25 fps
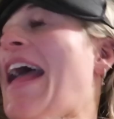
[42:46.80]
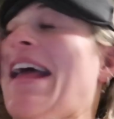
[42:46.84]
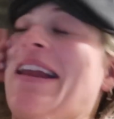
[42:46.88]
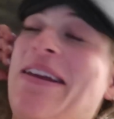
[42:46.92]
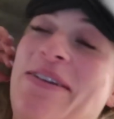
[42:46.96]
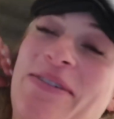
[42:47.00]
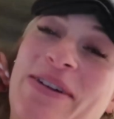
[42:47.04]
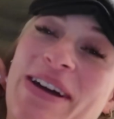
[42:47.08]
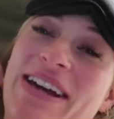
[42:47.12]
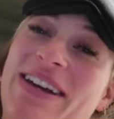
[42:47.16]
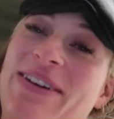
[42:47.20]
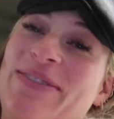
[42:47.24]

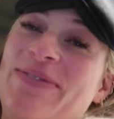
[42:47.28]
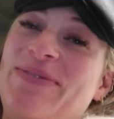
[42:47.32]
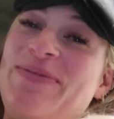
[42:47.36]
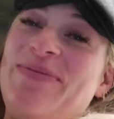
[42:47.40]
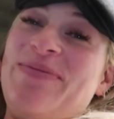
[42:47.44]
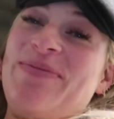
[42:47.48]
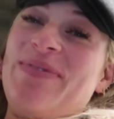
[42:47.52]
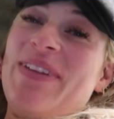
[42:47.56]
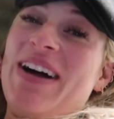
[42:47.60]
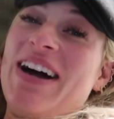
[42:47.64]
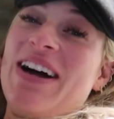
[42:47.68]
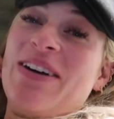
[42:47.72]
Anyway,
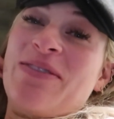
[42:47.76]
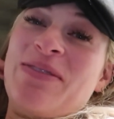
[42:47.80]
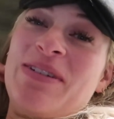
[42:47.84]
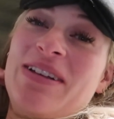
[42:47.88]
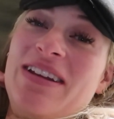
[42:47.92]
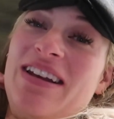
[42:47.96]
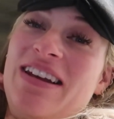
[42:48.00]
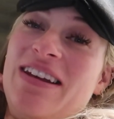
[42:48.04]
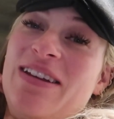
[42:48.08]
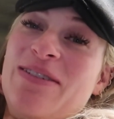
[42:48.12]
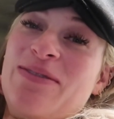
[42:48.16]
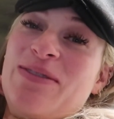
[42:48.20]
I'm
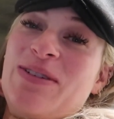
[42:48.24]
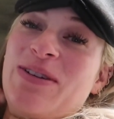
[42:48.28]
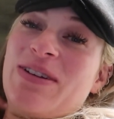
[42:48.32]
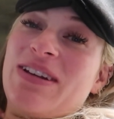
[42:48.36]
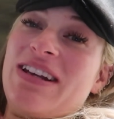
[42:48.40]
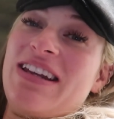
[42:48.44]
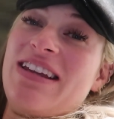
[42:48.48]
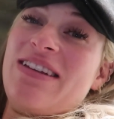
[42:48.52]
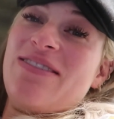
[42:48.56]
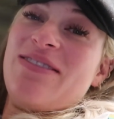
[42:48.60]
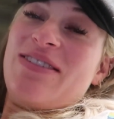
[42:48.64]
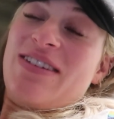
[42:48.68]
going to love you
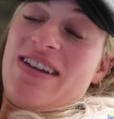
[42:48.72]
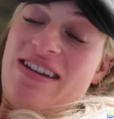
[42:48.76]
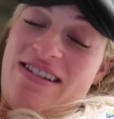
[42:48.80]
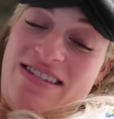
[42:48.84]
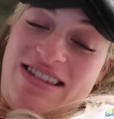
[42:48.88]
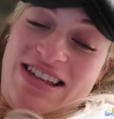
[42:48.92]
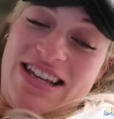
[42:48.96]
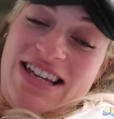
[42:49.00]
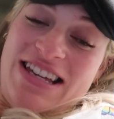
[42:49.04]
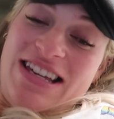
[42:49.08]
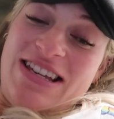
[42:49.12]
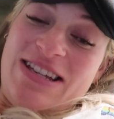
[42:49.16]
and leave you.
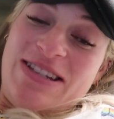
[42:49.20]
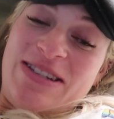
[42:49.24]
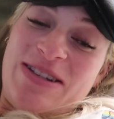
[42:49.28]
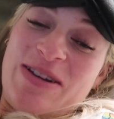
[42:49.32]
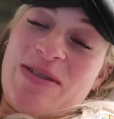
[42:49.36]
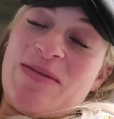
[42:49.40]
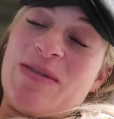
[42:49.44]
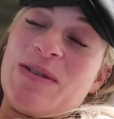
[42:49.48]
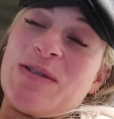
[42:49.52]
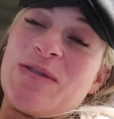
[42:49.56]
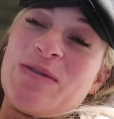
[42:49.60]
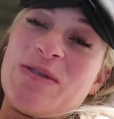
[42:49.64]
Thank you
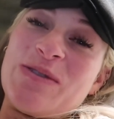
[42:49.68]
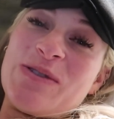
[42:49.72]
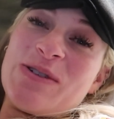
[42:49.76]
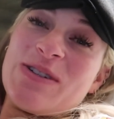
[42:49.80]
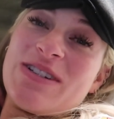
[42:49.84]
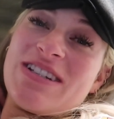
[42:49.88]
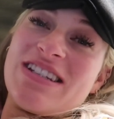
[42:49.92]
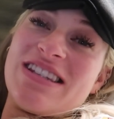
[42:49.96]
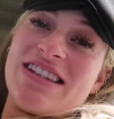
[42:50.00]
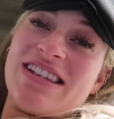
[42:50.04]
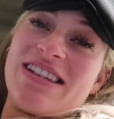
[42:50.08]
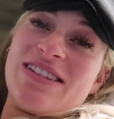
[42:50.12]
so much for
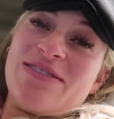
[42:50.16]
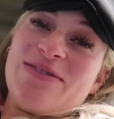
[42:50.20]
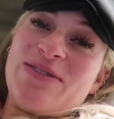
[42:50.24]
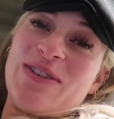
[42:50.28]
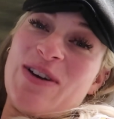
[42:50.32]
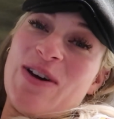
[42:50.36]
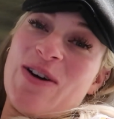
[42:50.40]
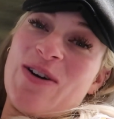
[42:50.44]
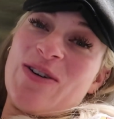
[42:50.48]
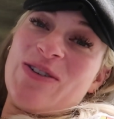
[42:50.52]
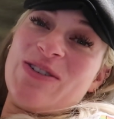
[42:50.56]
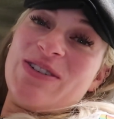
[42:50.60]
watching this
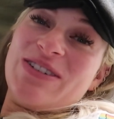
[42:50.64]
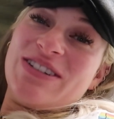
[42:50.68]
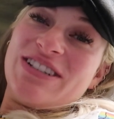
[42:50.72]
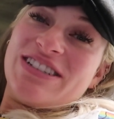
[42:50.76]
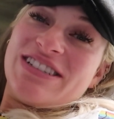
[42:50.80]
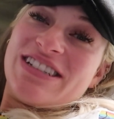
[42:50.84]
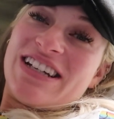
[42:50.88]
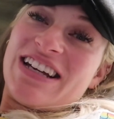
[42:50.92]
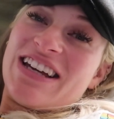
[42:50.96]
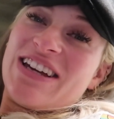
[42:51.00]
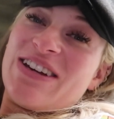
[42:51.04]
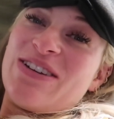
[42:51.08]
vlog.
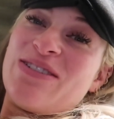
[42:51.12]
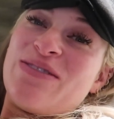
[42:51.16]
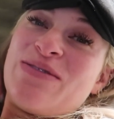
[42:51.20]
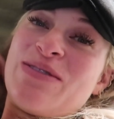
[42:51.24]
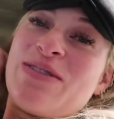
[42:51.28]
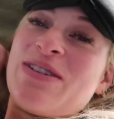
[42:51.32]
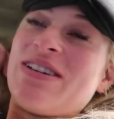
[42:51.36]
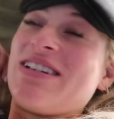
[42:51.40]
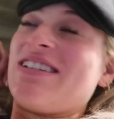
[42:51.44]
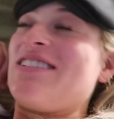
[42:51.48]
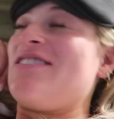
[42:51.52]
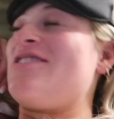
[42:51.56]
I
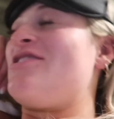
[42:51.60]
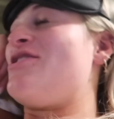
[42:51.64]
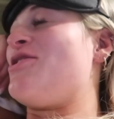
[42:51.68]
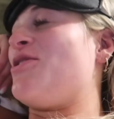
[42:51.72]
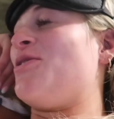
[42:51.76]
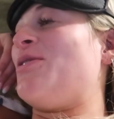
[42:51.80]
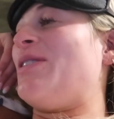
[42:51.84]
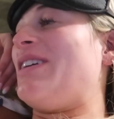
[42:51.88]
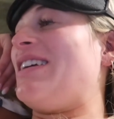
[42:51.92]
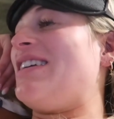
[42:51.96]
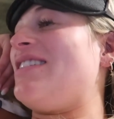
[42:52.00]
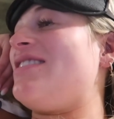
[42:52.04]
hope you
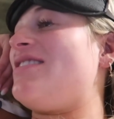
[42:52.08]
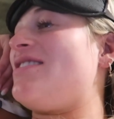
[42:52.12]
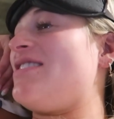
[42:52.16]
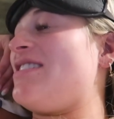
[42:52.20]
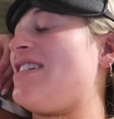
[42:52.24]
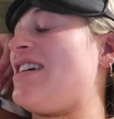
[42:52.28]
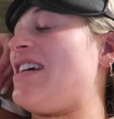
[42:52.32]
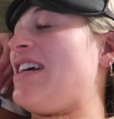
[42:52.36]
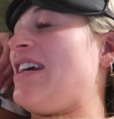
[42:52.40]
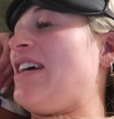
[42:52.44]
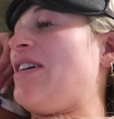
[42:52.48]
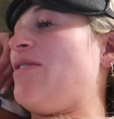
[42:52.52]
enjoyed...
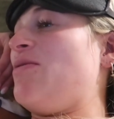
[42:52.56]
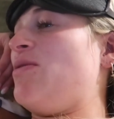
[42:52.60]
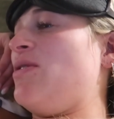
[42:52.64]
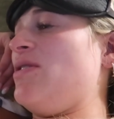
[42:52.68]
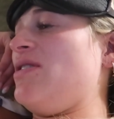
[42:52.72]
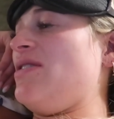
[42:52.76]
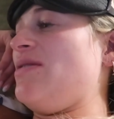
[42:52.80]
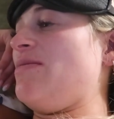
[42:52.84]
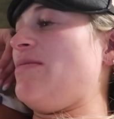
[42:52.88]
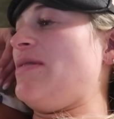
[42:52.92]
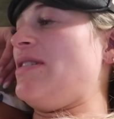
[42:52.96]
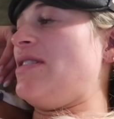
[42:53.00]

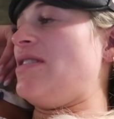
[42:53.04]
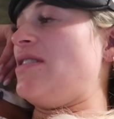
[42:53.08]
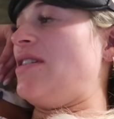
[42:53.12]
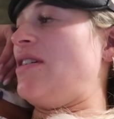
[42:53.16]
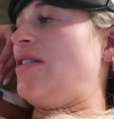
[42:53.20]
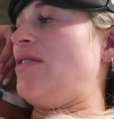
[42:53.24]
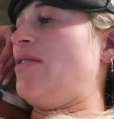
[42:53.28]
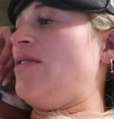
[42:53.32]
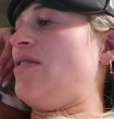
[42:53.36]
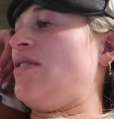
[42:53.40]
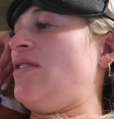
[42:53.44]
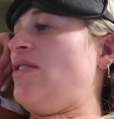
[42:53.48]
What did we
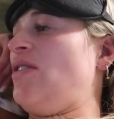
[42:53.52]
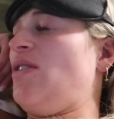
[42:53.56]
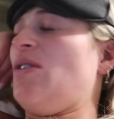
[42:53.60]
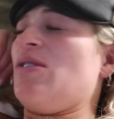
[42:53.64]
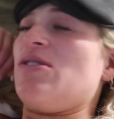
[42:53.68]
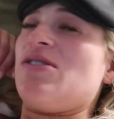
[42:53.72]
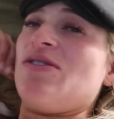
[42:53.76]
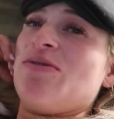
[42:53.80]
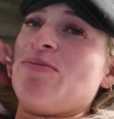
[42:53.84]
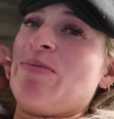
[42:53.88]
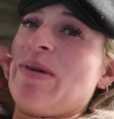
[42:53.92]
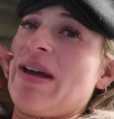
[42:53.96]
do?
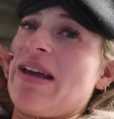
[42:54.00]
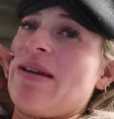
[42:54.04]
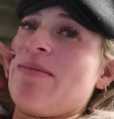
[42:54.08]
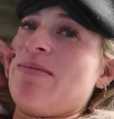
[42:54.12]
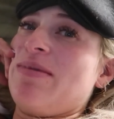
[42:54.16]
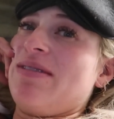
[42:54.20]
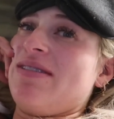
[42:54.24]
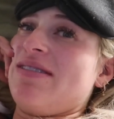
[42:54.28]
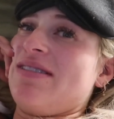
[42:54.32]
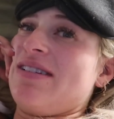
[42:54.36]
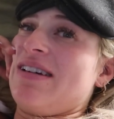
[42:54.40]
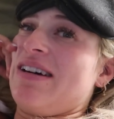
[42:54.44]
Lots of
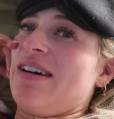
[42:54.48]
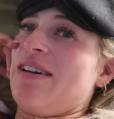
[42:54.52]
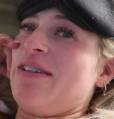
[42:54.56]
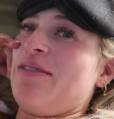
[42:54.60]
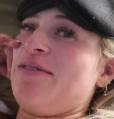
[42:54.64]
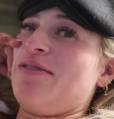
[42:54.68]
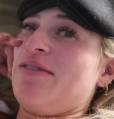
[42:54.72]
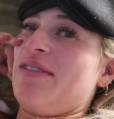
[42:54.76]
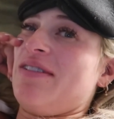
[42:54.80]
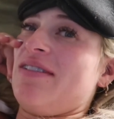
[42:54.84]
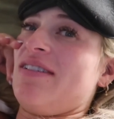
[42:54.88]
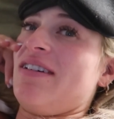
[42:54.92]
baby
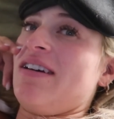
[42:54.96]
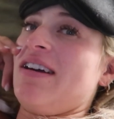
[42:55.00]
stuff.